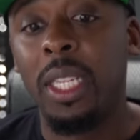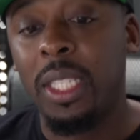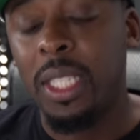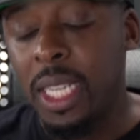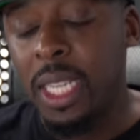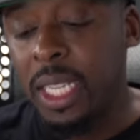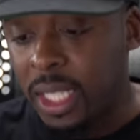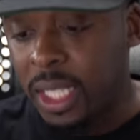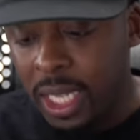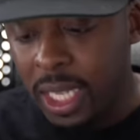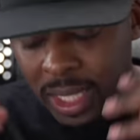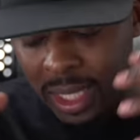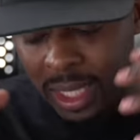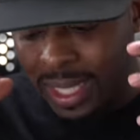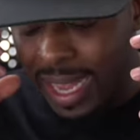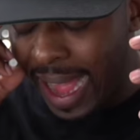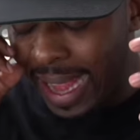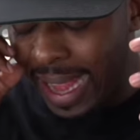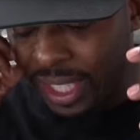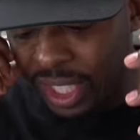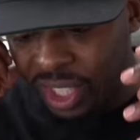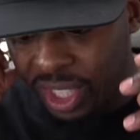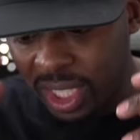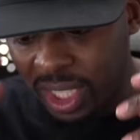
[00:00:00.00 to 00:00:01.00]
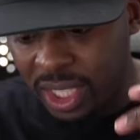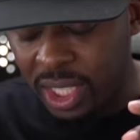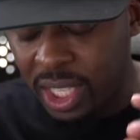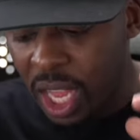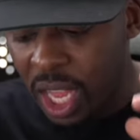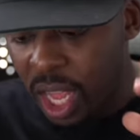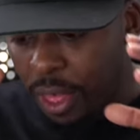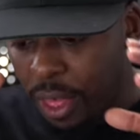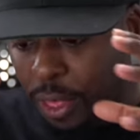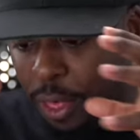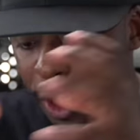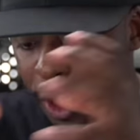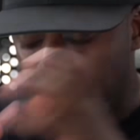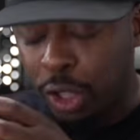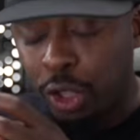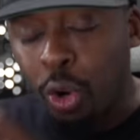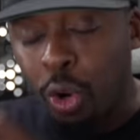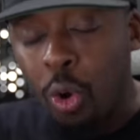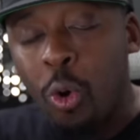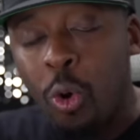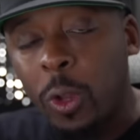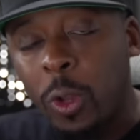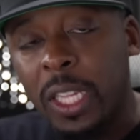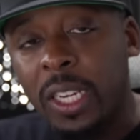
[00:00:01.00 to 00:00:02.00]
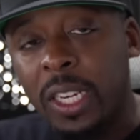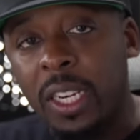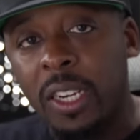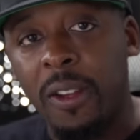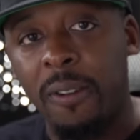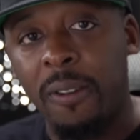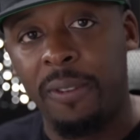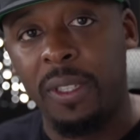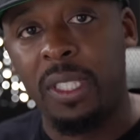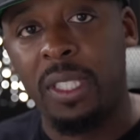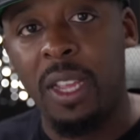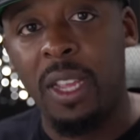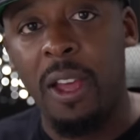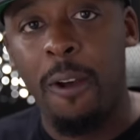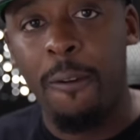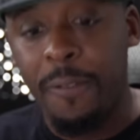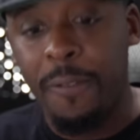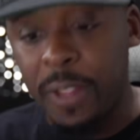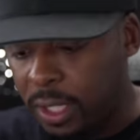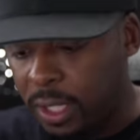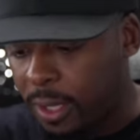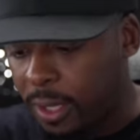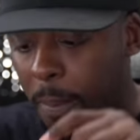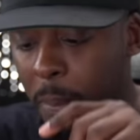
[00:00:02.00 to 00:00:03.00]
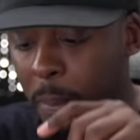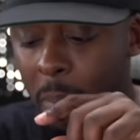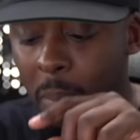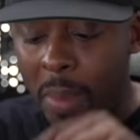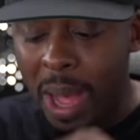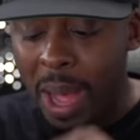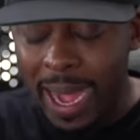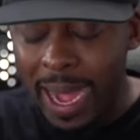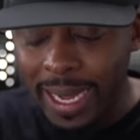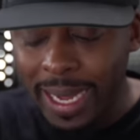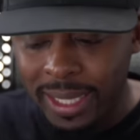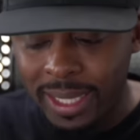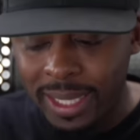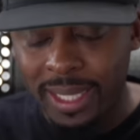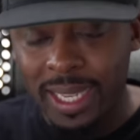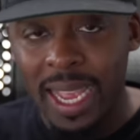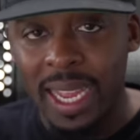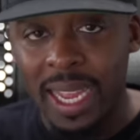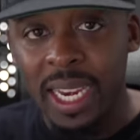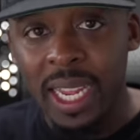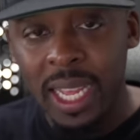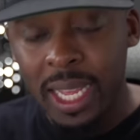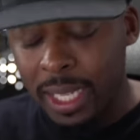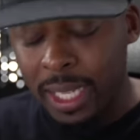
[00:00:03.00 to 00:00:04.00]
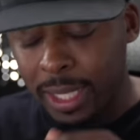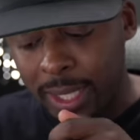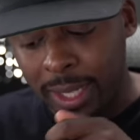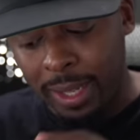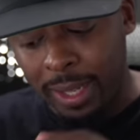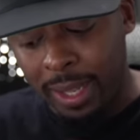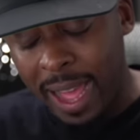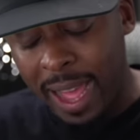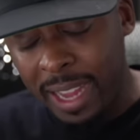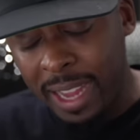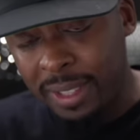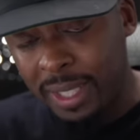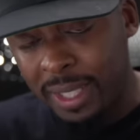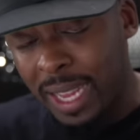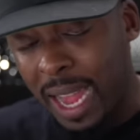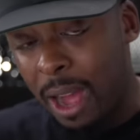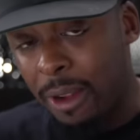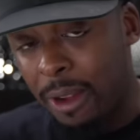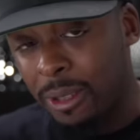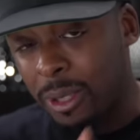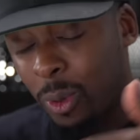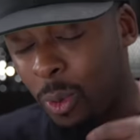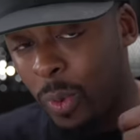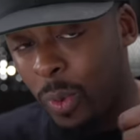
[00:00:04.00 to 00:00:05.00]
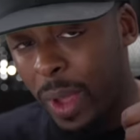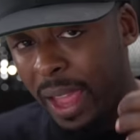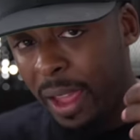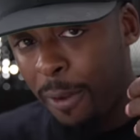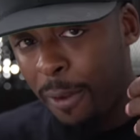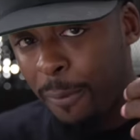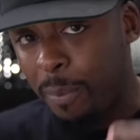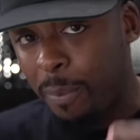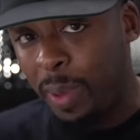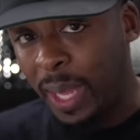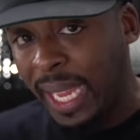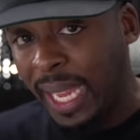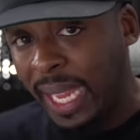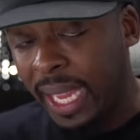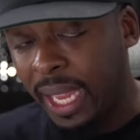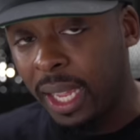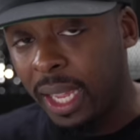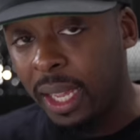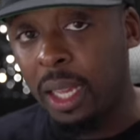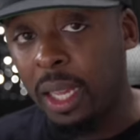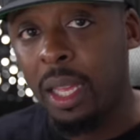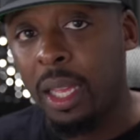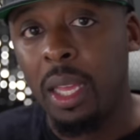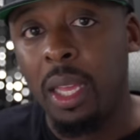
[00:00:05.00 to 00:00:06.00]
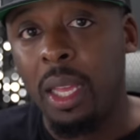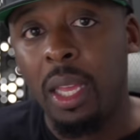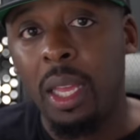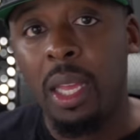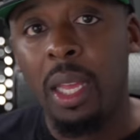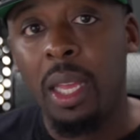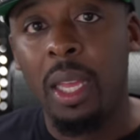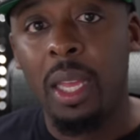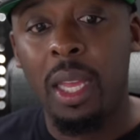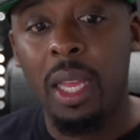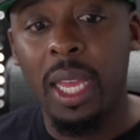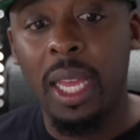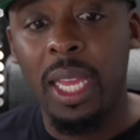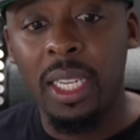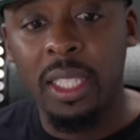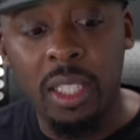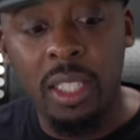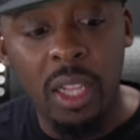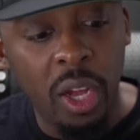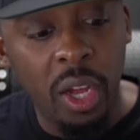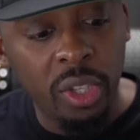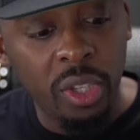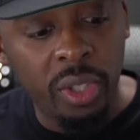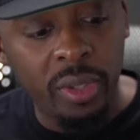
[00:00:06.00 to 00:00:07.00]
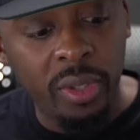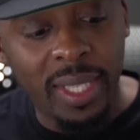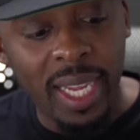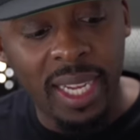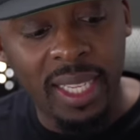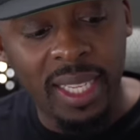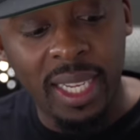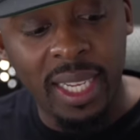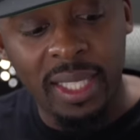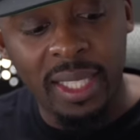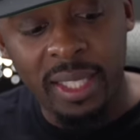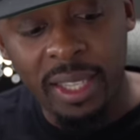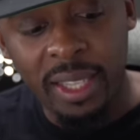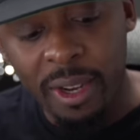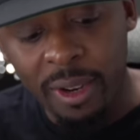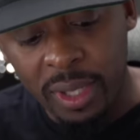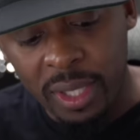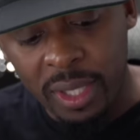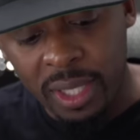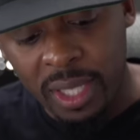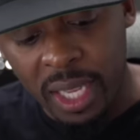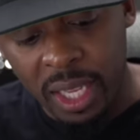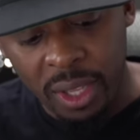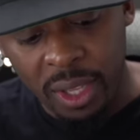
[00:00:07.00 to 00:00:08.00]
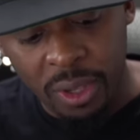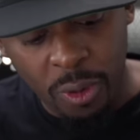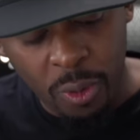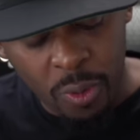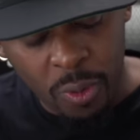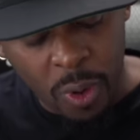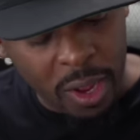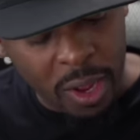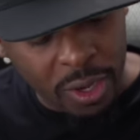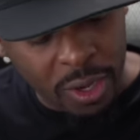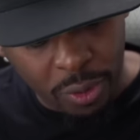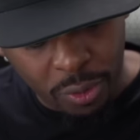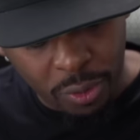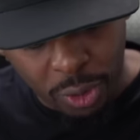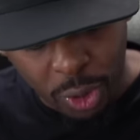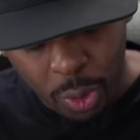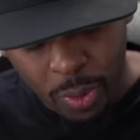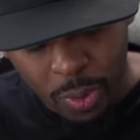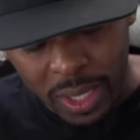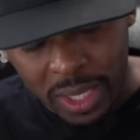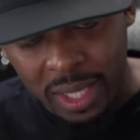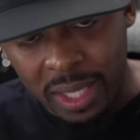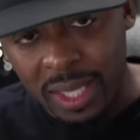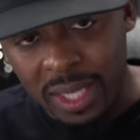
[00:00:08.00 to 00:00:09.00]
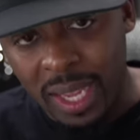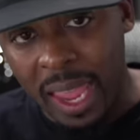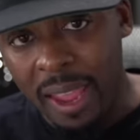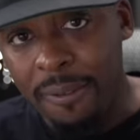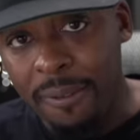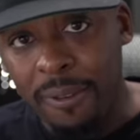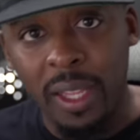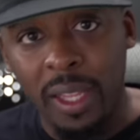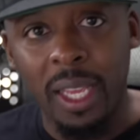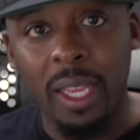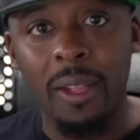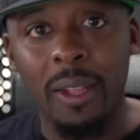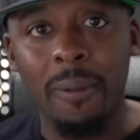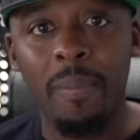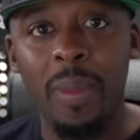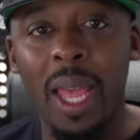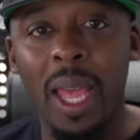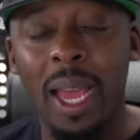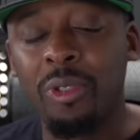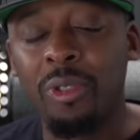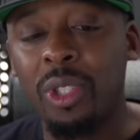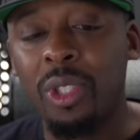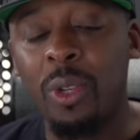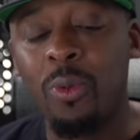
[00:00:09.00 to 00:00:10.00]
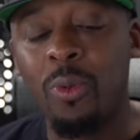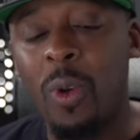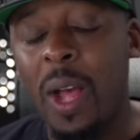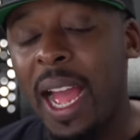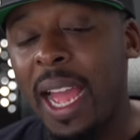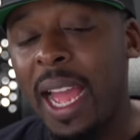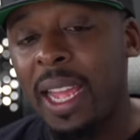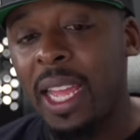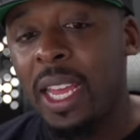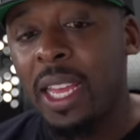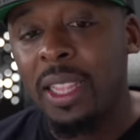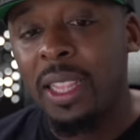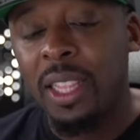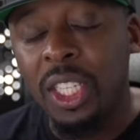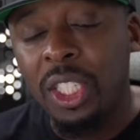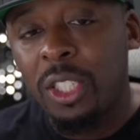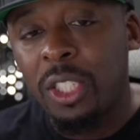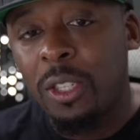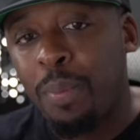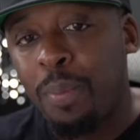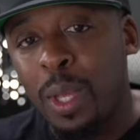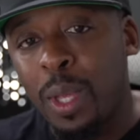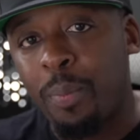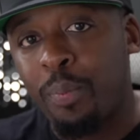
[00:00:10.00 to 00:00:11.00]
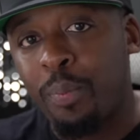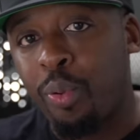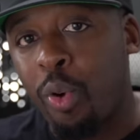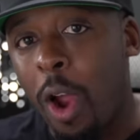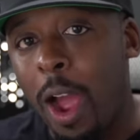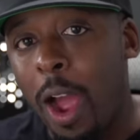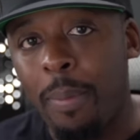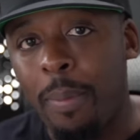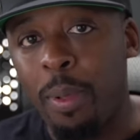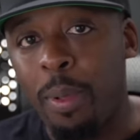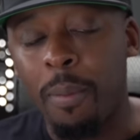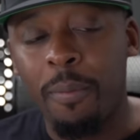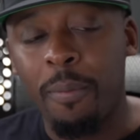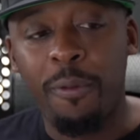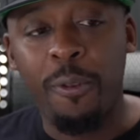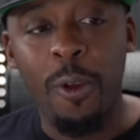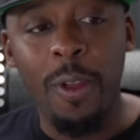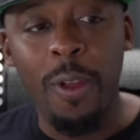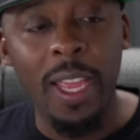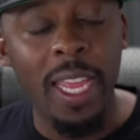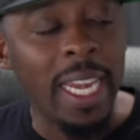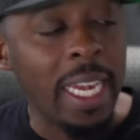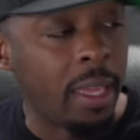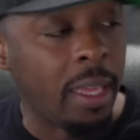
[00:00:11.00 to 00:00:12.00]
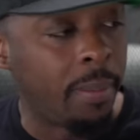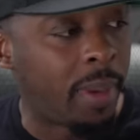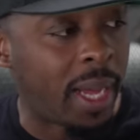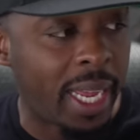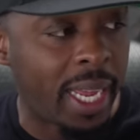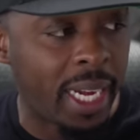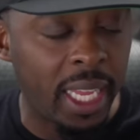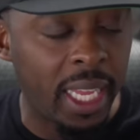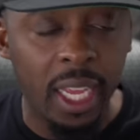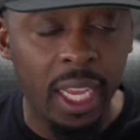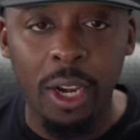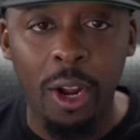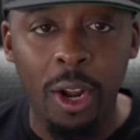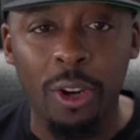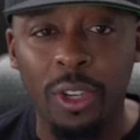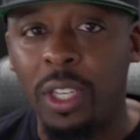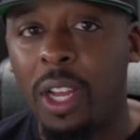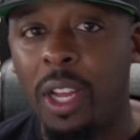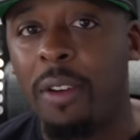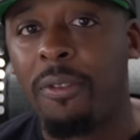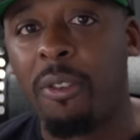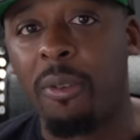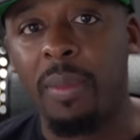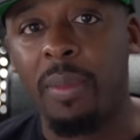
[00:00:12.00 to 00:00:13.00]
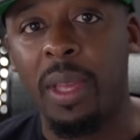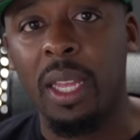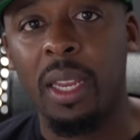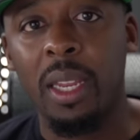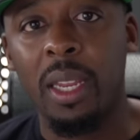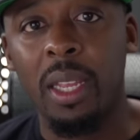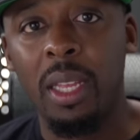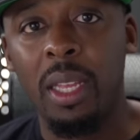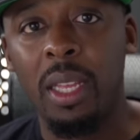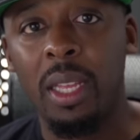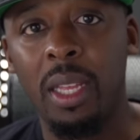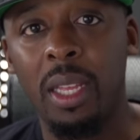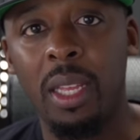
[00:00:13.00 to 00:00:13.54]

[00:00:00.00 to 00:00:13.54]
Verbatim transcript: It's, it's, it's not just the tool in and of itself. It's a mindset. It's a lifestyle. It's a way of being. And as long as you take that seriously and you, and you do it safely, I don't see why this should be a problem for anybody in our government.